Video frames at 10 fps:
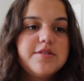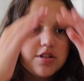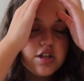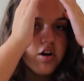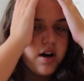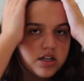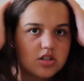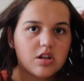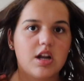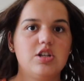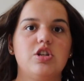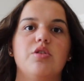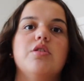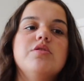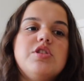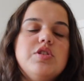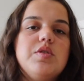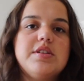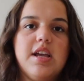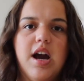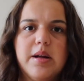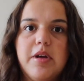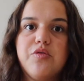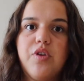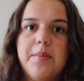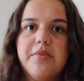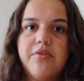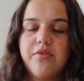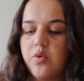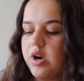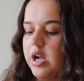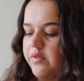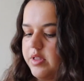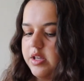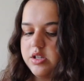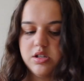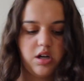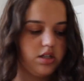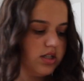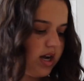So I just thought I'd show those 2 because I got them like right before everything shut